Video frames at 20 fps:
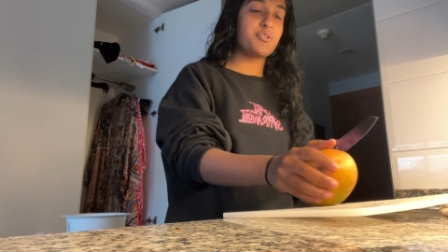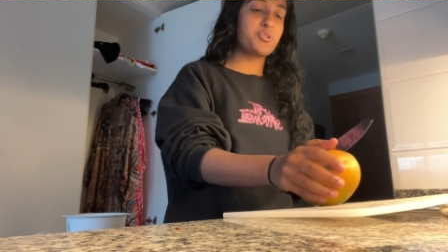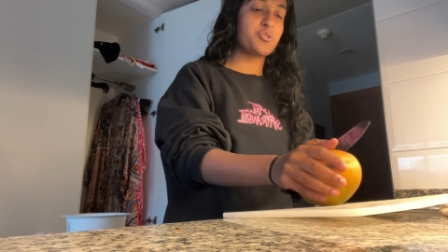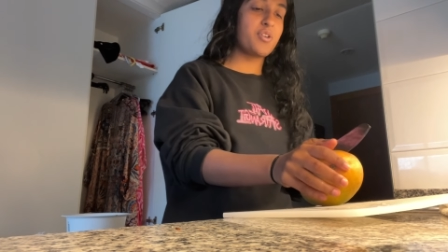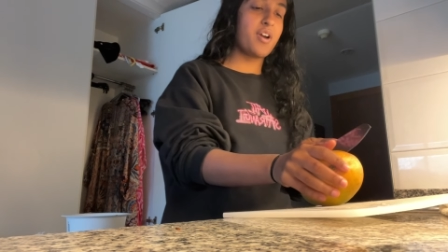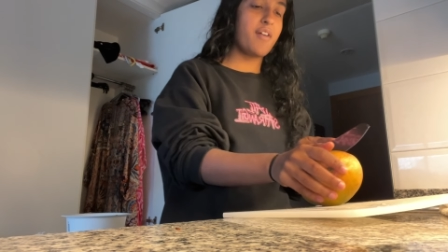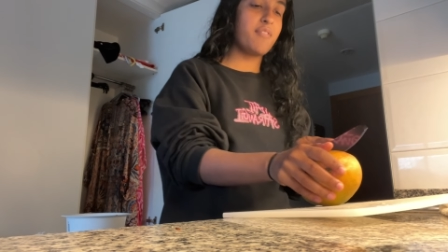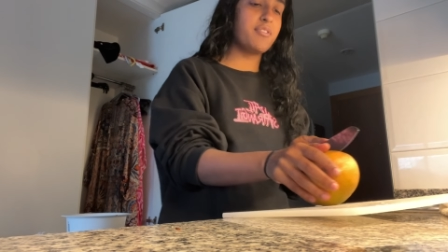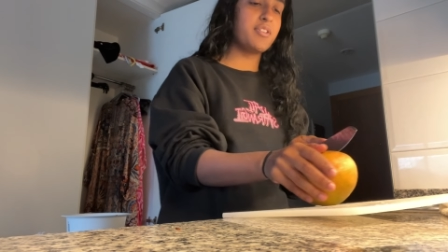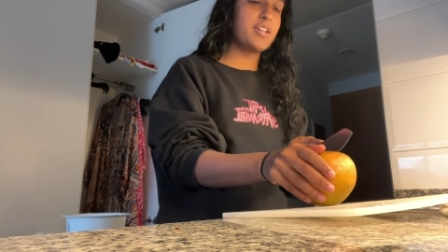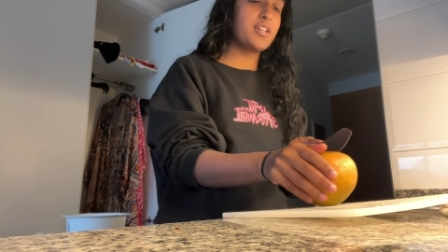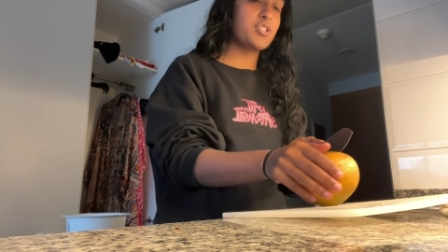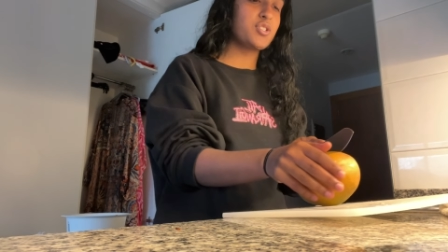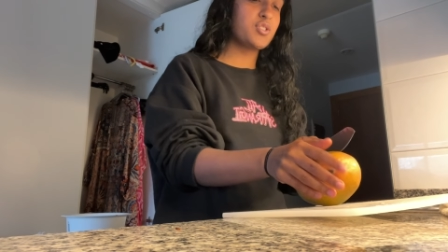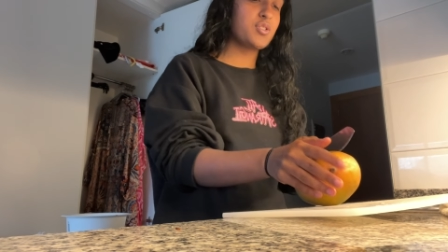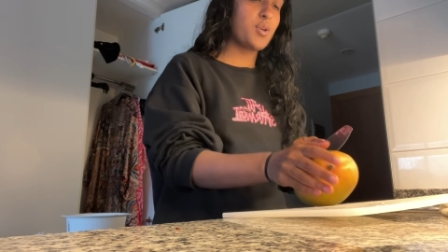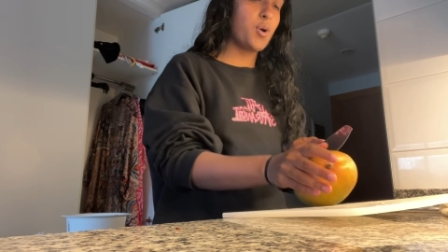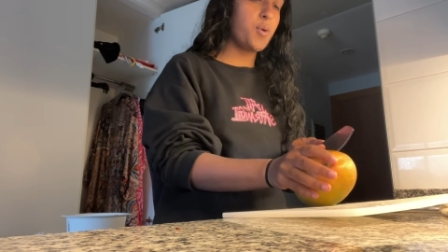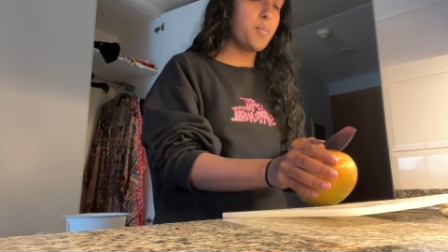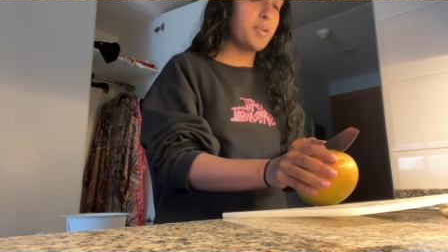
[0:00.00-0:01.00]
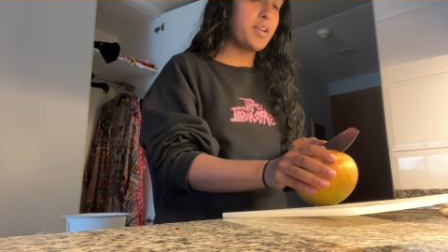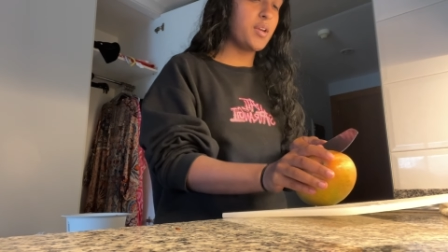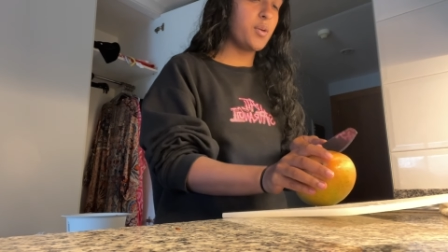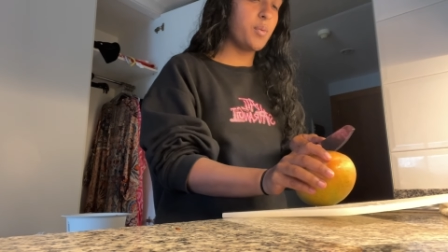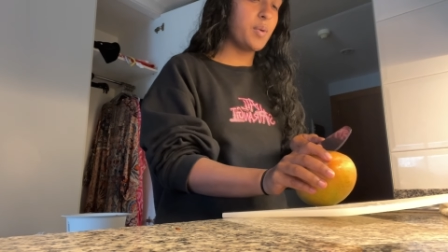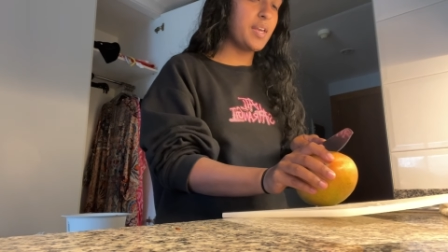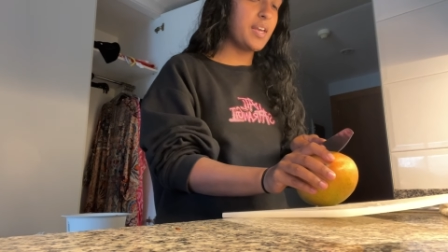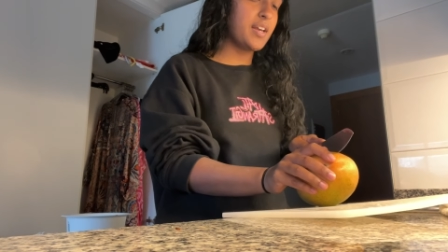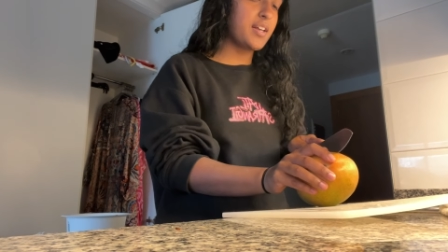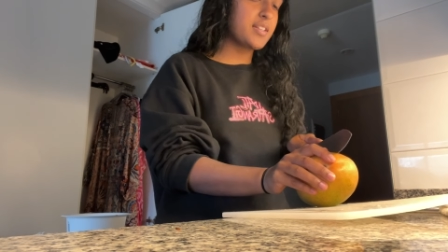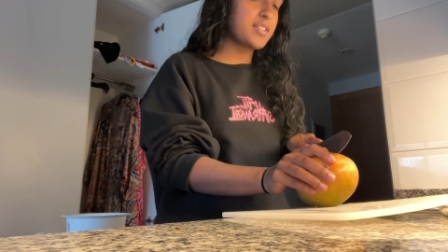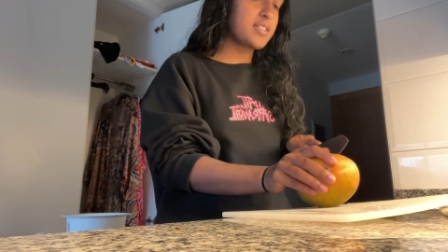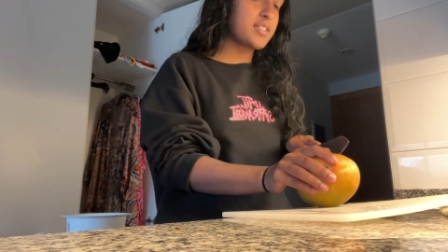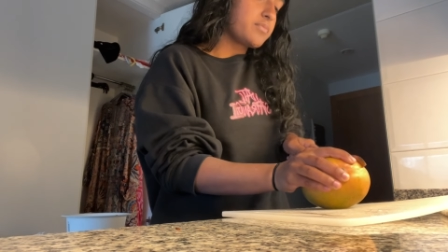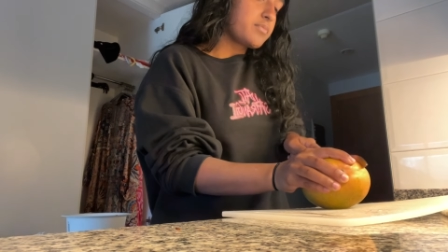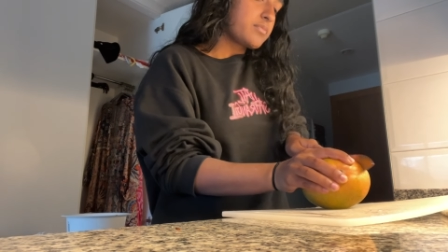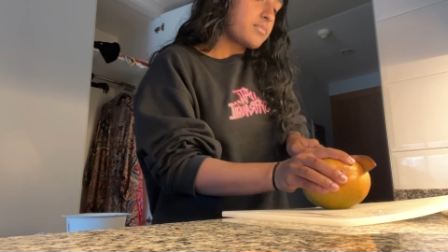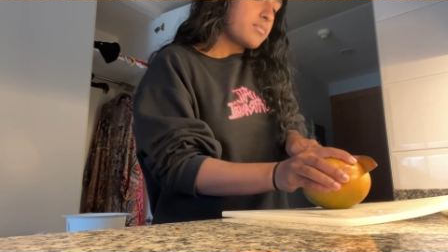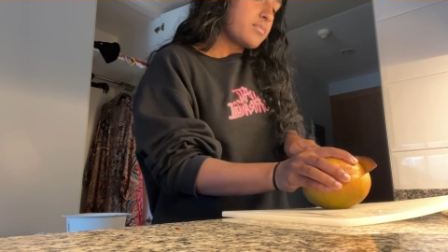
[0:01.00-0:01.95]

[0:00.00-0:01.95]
traveling so many weeks,